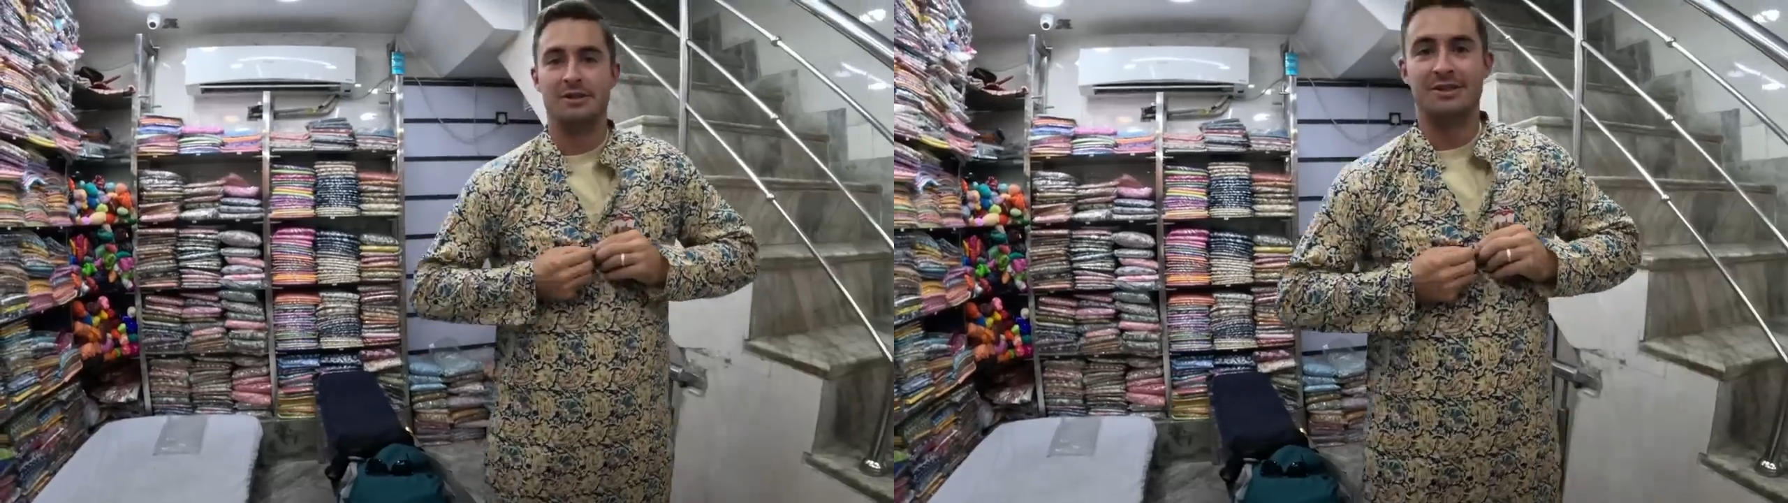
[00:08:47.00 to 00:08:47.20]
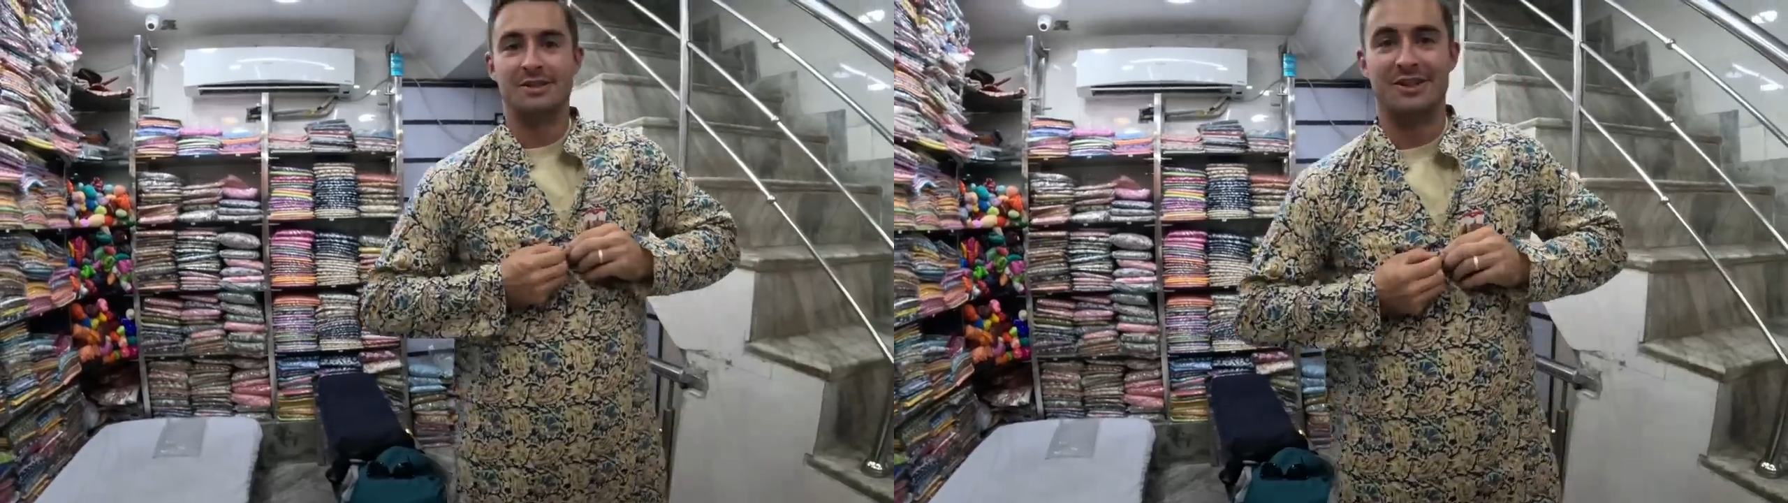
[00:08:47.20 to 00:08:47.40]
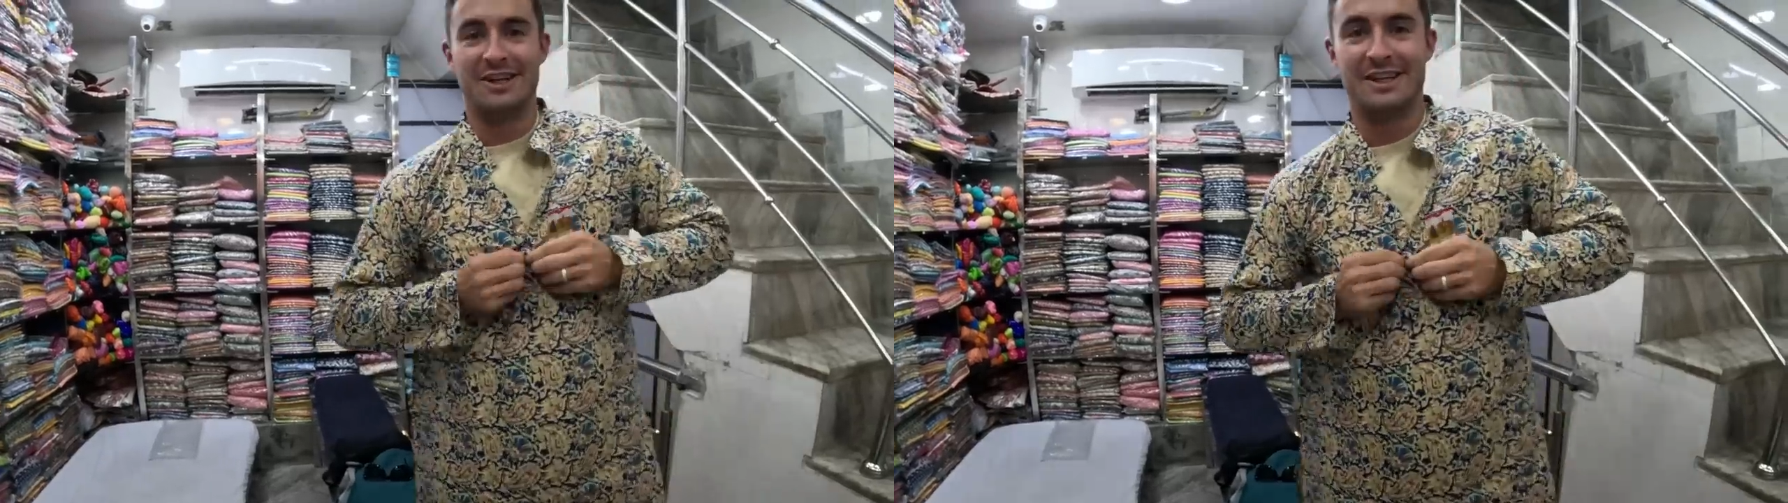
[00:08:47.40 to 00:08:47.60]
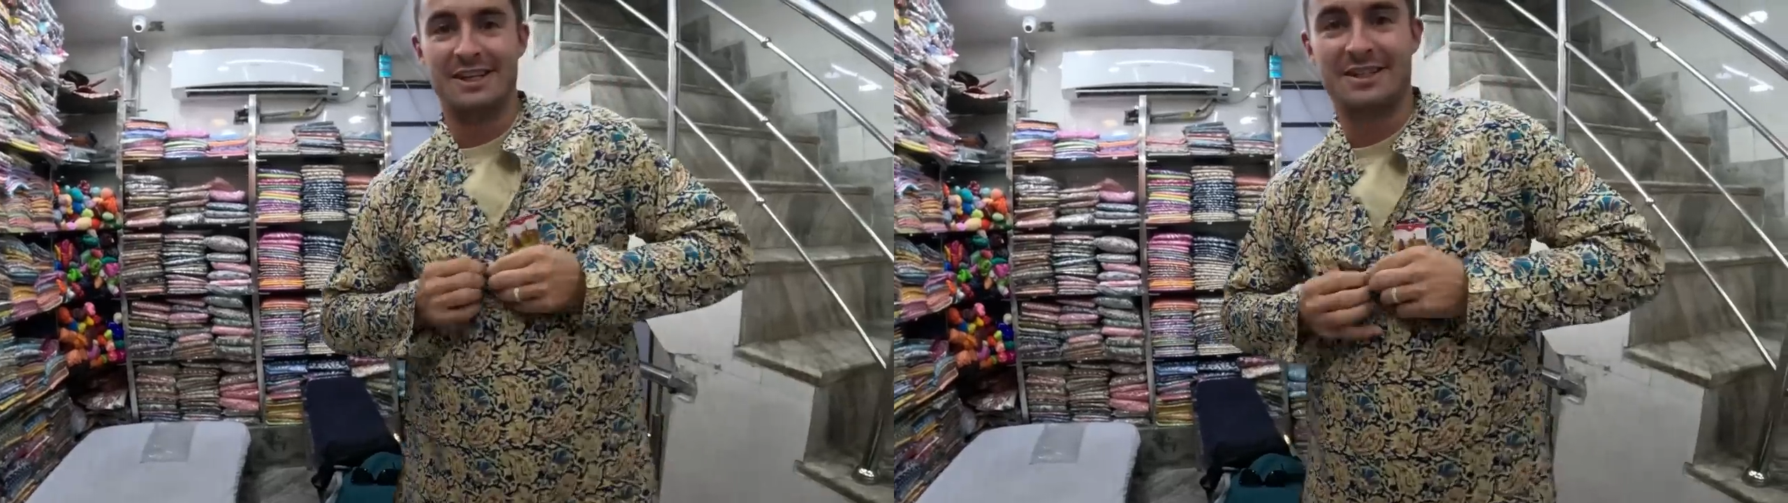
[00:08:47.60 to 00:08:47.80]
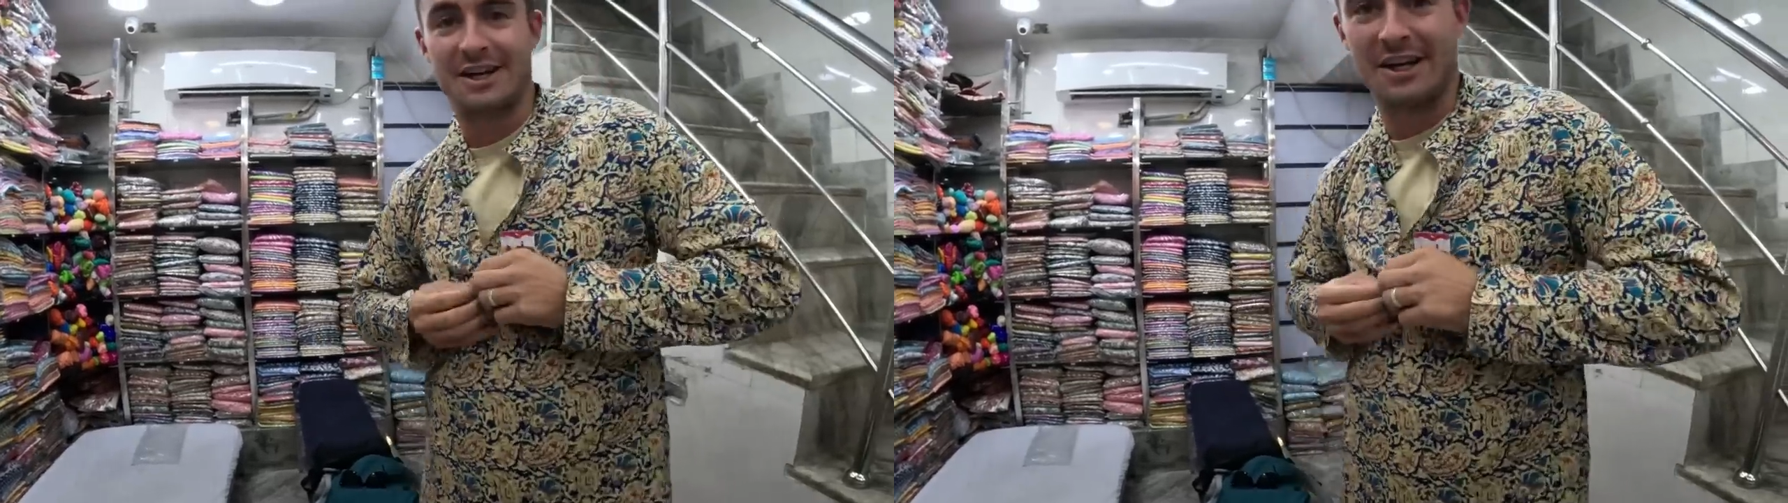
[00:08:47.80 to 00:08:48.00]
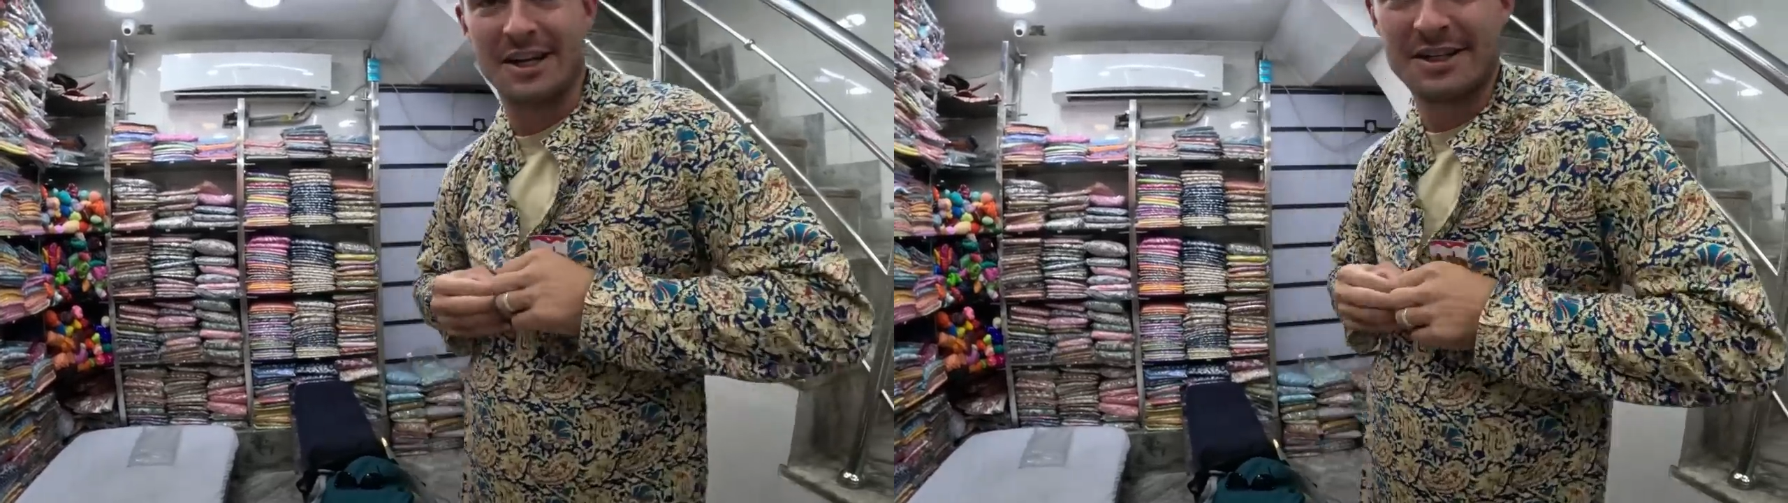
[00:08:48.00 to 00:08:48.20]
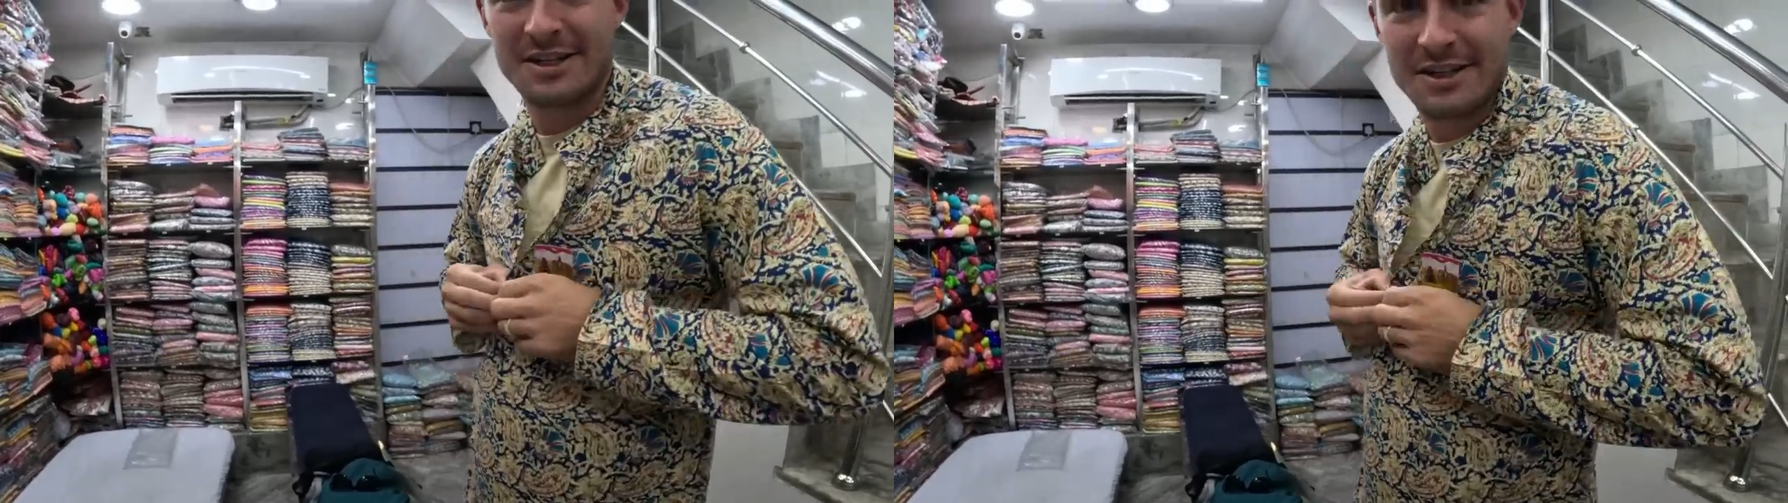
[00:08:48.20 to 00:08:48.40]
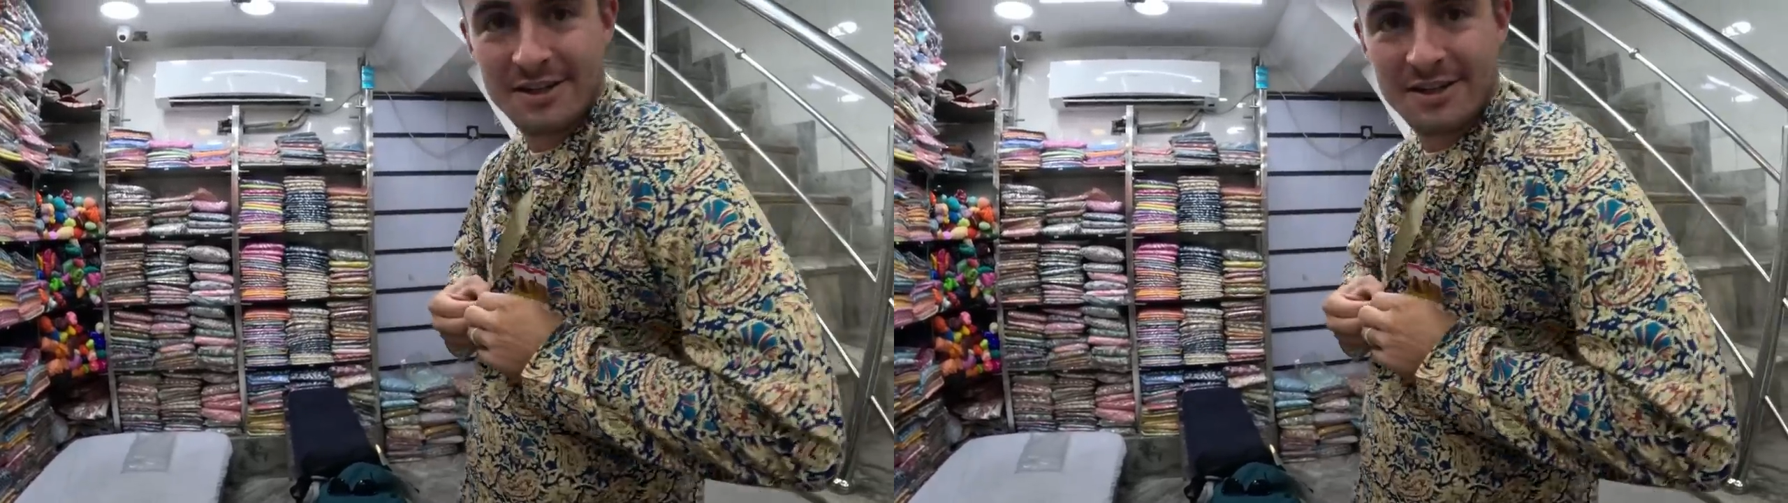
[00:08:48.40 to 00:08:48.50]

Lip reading: Look at this, guys.